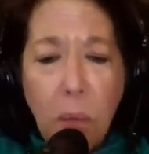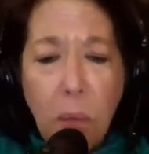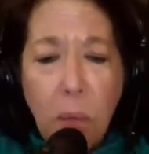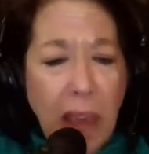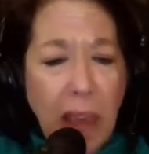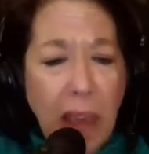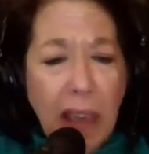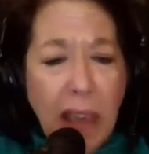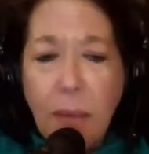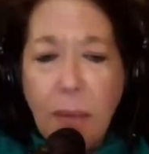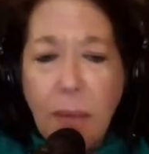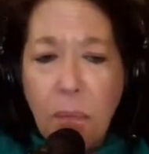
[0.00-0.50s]

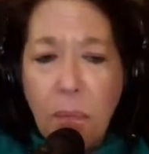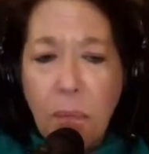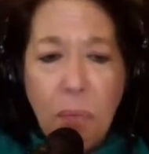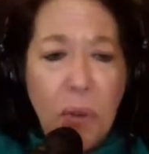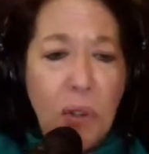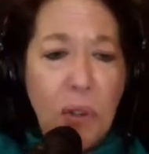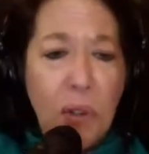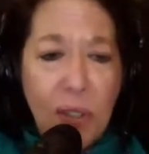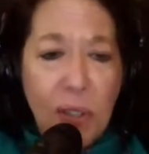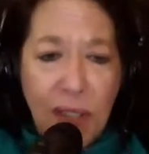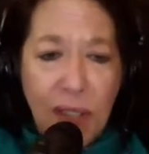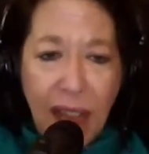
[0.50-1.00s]

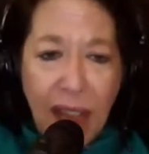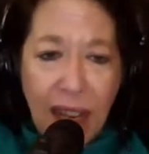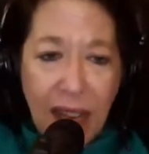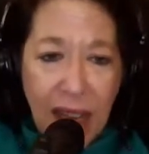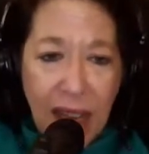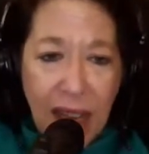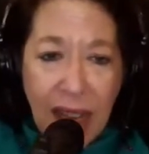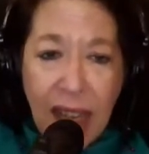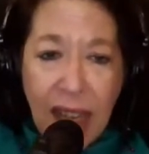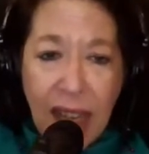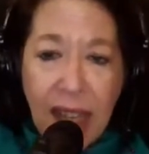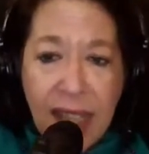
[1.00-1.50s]
papers that
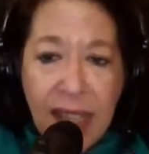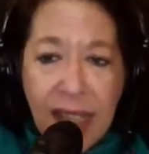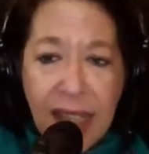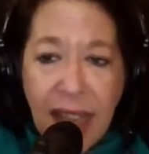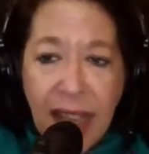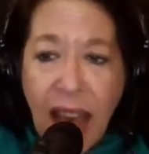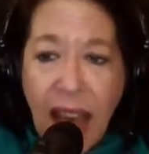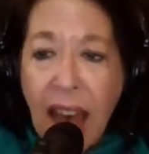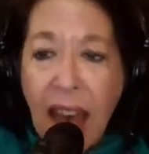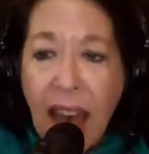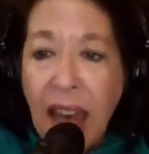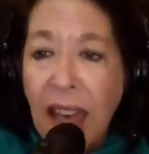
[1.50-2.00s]
he'd
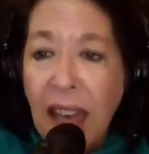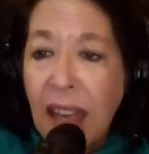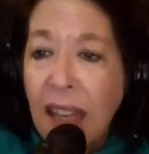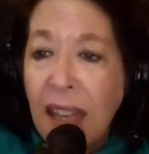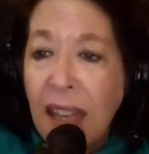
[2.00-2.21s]
signed.